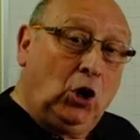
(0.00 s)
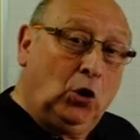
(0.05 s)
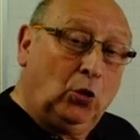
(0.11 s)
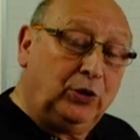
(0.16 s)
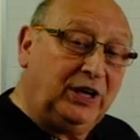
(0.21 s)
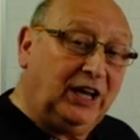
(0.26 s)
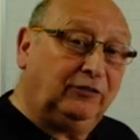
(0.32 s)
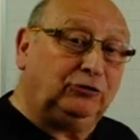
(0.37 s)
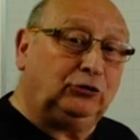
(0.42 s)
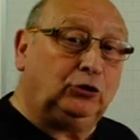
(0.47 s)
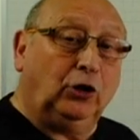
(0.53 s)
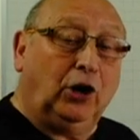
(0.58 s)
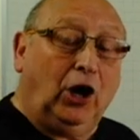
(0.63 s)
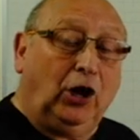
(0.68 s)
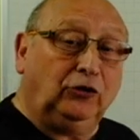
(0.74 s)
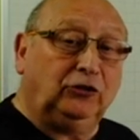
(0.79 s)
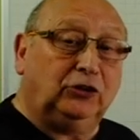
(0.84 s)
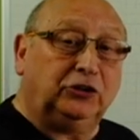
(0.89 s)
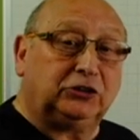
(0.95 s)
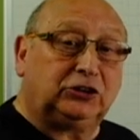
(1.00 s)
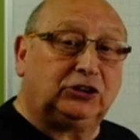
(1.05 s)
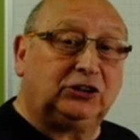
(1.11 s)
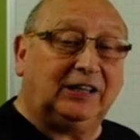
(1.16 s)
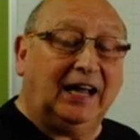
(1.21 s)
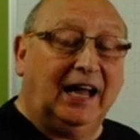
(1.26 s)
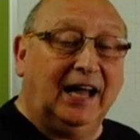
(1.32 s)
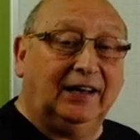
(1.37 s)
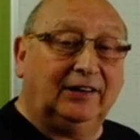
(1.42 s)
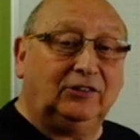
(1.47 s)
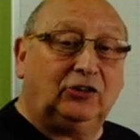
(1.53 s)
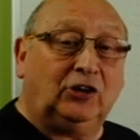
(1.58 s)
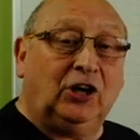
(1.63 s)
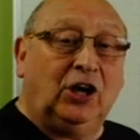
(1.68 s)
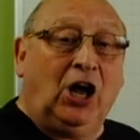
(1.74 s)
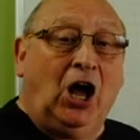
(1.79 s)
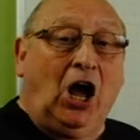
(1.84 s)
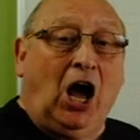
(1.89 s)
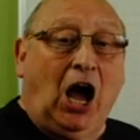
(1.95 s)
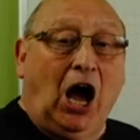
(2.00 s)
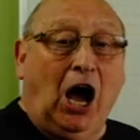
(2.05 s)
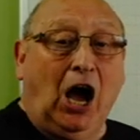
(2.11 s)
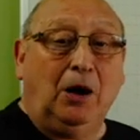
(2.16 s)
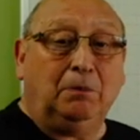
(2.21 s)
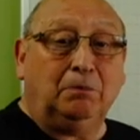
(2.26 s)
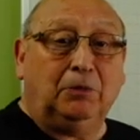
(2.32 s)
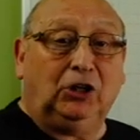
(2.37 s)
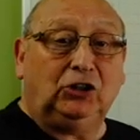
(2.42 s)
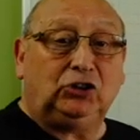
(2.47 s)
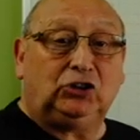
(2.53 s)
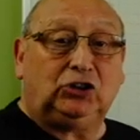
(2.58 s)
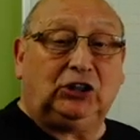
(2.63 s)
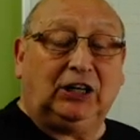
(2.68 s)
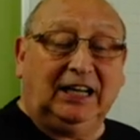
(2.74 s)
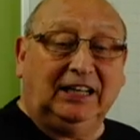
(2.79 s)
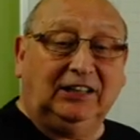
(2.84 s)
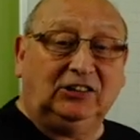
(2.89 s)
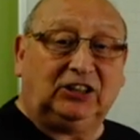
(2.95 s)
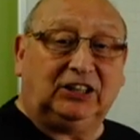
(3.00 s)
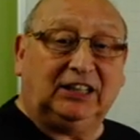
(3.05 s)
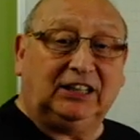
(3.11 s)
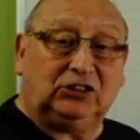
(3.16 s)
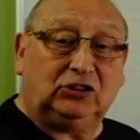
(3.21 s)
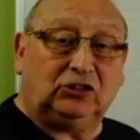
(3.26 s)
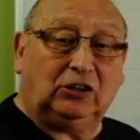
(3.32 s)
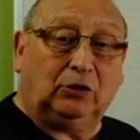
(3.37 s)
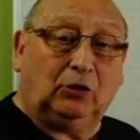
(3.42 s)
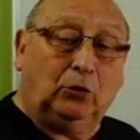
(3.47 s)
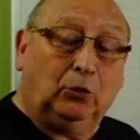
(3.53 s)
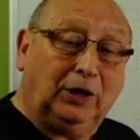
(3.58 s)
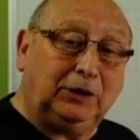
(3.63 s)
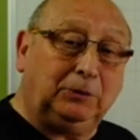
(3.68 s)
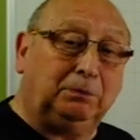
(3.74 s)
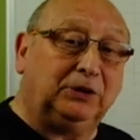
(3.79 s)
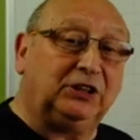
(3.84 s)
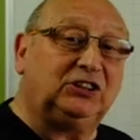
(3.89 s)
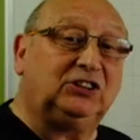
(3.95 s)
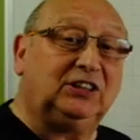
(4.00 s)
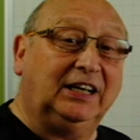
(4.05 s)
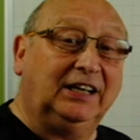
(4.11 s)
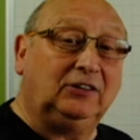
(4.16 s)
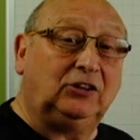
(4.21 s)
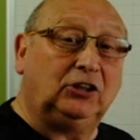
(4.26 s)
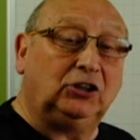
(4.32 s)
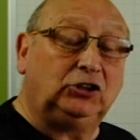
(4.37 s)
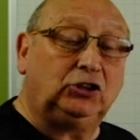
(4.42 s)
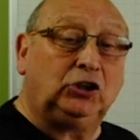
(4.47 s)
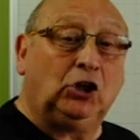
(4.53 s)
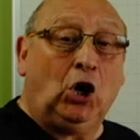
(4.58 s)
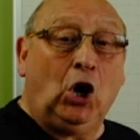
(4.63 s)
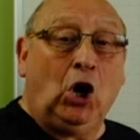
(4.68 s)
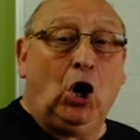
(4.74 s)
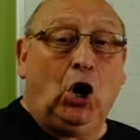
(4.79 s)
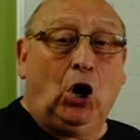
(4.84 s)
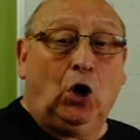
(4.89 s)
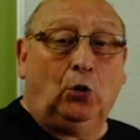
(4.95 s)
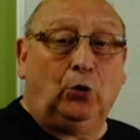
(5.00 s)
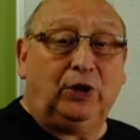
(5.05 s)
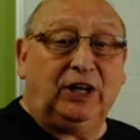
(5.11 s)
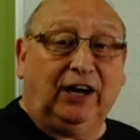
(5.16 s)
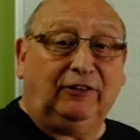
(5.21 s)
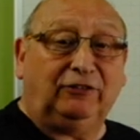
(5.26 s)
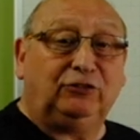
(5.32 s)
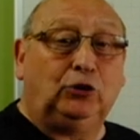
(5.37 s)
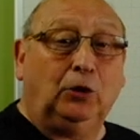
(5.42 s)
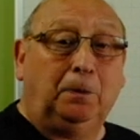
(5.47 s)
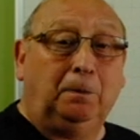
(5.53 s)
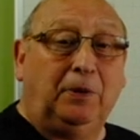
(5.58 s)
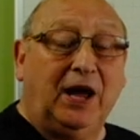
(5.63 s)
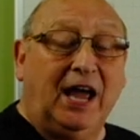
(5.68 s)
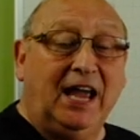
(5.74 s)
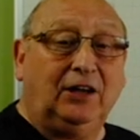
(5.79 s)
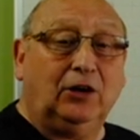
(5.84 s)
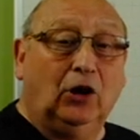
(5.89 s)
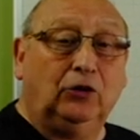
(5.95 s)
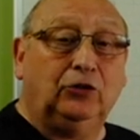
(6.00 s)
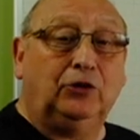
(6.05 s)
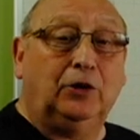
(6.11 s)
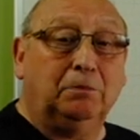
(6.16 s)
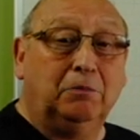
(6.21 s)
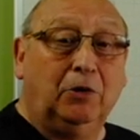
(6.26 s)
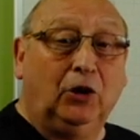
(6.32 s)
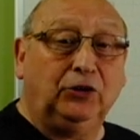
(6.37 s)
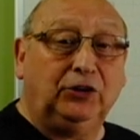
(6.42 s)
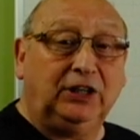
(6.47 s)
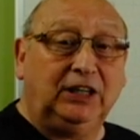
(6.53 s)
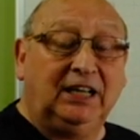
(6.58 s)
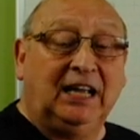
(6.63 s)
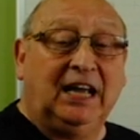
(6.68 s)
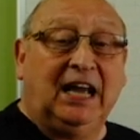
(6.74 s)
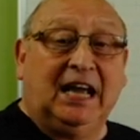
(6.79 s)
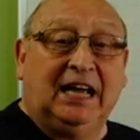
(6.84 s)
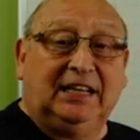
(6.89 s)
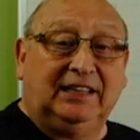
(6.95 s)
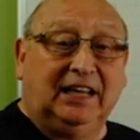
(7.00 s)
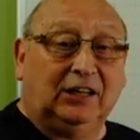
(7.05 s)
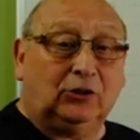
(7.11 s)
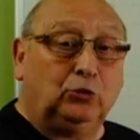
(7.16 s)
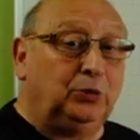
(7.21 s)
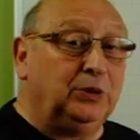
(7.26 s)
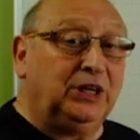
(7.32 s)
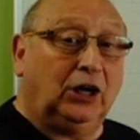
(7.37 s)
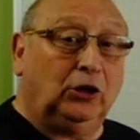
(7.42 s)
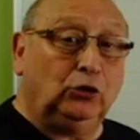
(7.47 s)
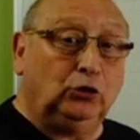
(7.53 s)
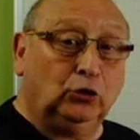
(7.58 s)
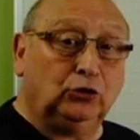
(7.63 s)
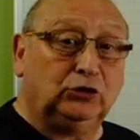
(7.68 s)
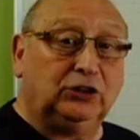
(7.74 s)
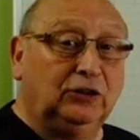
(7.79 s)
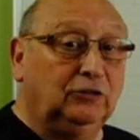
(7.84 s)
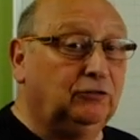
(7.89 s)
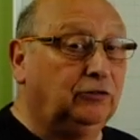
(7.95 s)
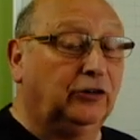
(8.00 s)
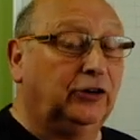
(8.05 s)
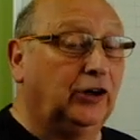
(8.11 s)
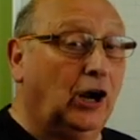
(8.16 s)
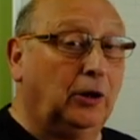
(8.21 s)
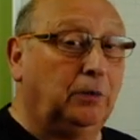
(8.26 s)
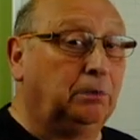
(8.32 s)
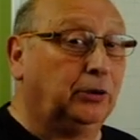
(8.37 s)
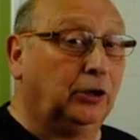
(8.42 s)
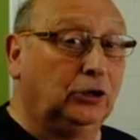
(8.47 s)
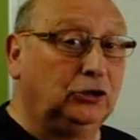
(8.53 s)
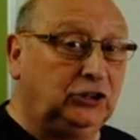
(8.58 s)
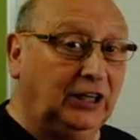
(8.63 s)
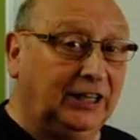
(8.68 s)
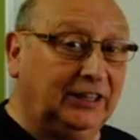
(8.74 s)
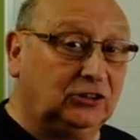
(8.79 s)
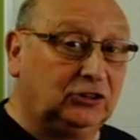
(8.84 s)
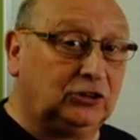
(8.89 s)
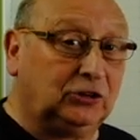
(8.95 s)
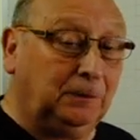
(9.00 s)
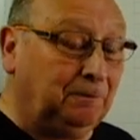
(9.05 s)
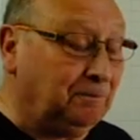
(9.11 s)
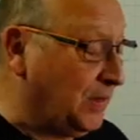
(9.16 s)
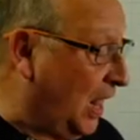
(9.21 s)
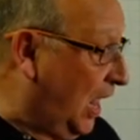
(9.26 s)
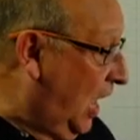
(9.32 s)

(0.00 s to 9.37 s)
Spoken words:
We have to understand how much interest, what percentage we have to pay on the money that we are using for our projects.